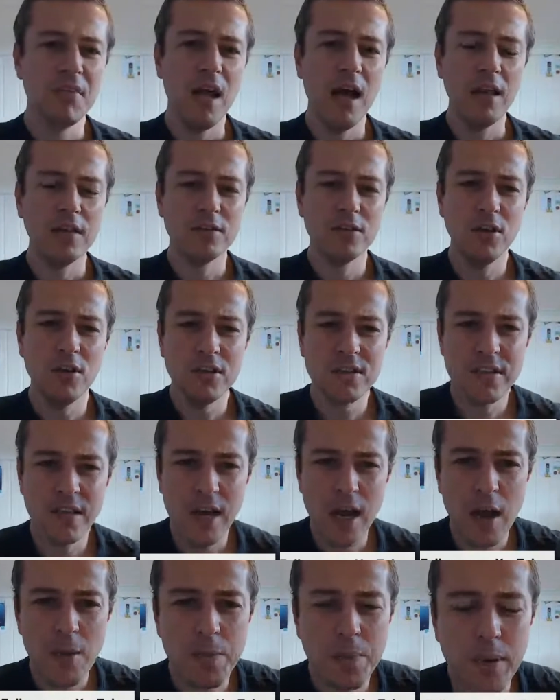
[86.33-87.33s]
I'll toss it
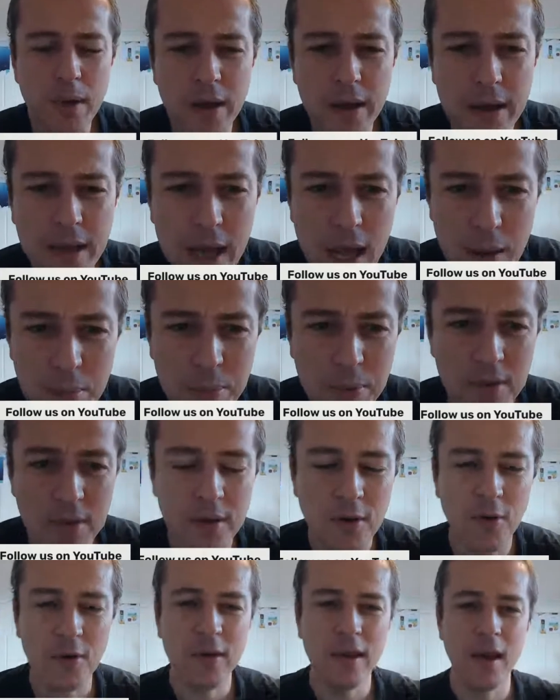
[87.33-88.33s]
up a cup,
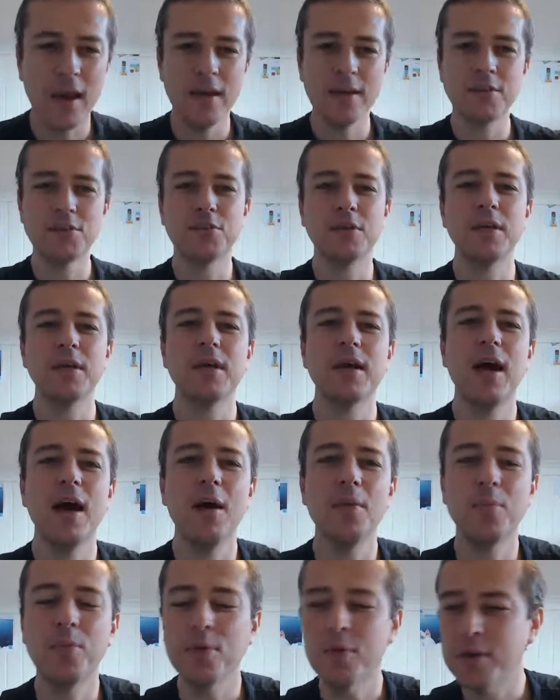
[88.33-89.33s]
okay, a drink
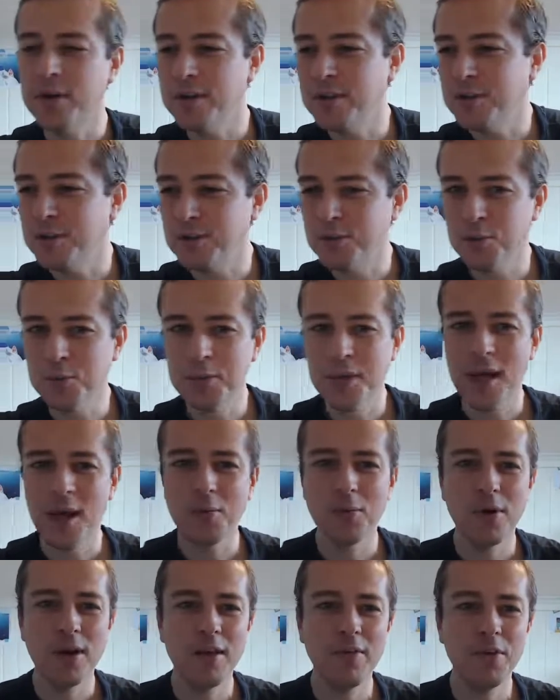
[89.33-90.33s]
cup or a YouTube
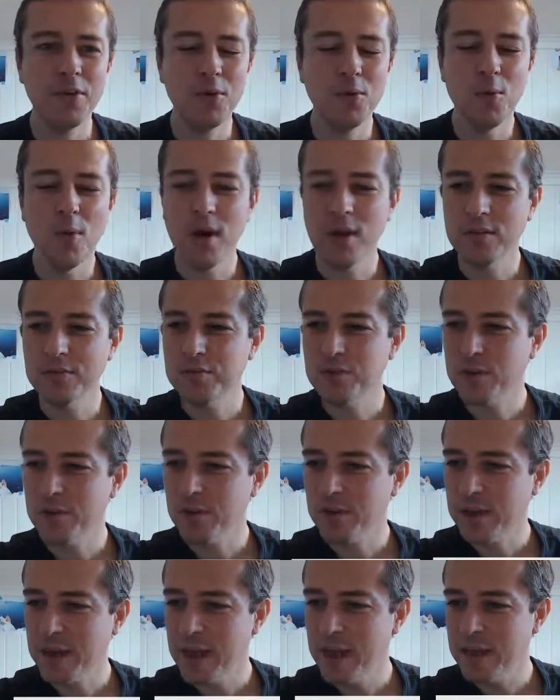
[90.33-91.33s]
cup, whatever you want for
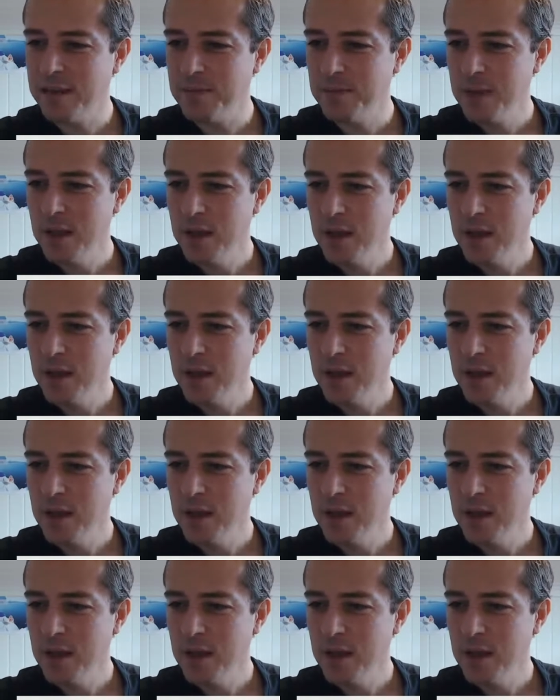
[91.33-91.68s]
your cat.